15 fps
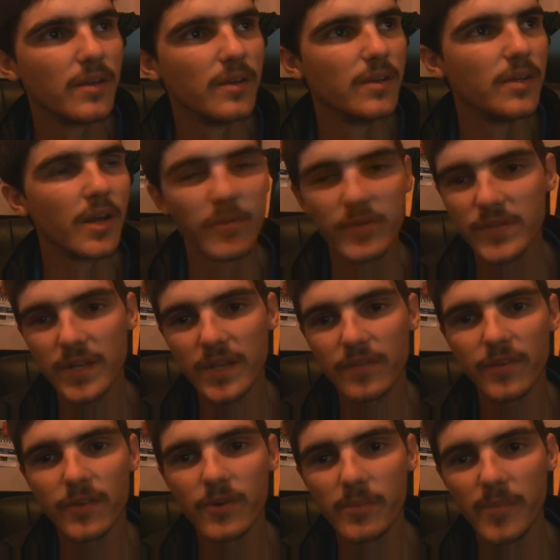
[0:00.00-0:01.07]
we've seen a
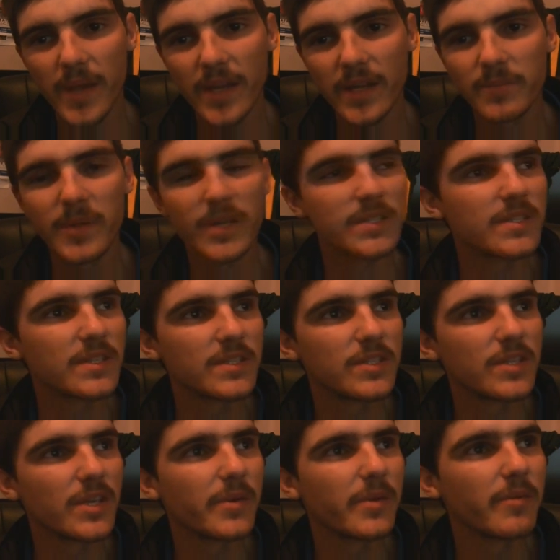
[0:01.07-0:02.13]
few abandonments this
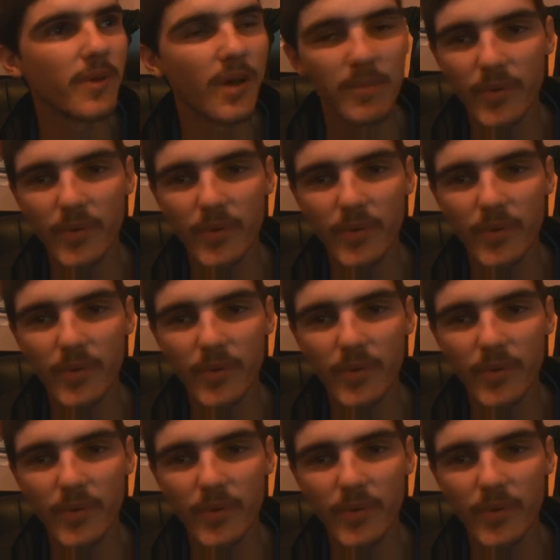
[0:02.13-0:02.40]
year with like